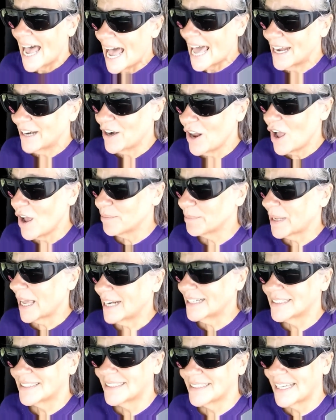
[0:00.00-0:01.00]
I don't know, I'm
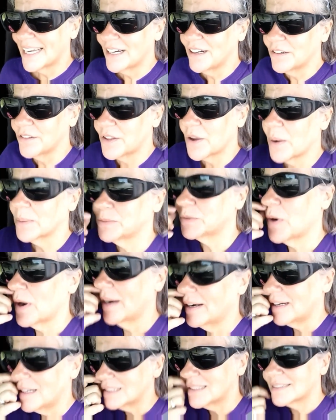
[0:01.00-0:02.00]
kind of scared though. I'm
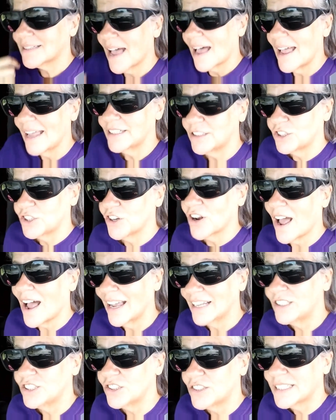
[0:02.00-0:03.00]
trying to decide, should
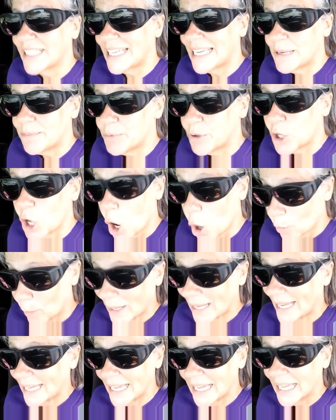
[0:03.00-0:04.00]
I just keep
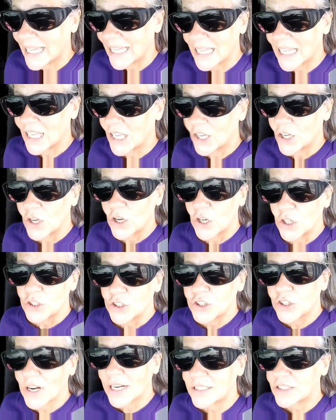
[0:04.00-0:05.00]
going?
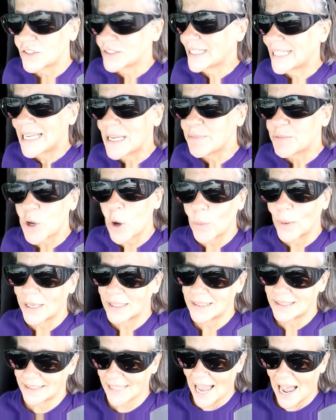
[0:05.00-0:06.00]
Should I just keep
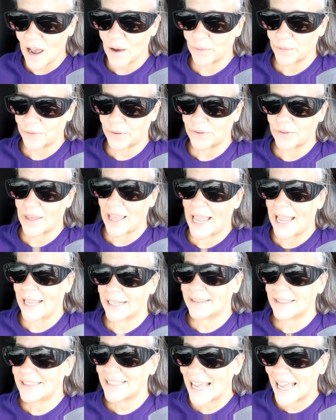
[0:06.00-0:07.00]
going south
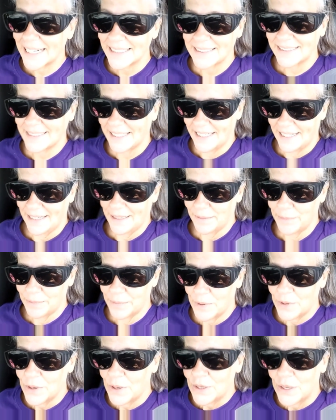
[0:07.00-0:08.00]
and to Tennessee
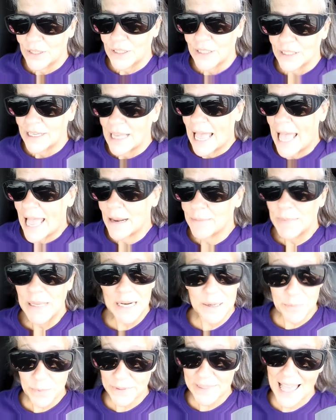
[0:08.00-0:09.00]
and meet
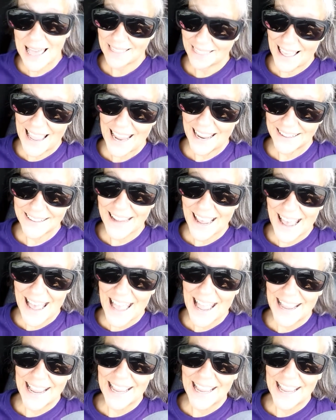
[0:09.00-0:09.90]
up with that land guy